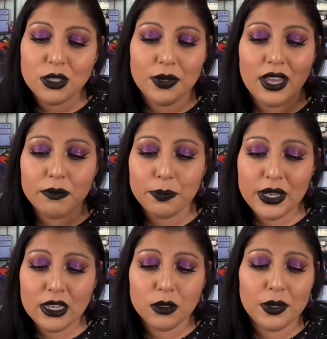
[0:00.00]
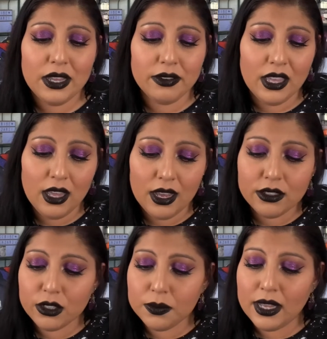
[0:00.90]
We have Binks, we have a
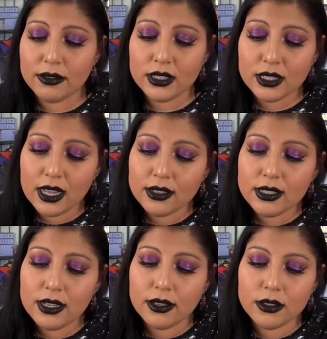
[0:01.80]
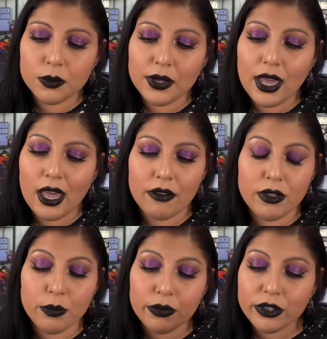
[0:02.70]
candle, we have skeletons, we have
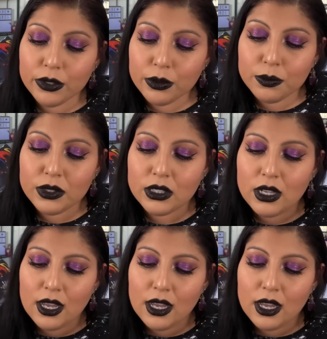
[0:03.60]
the brooms,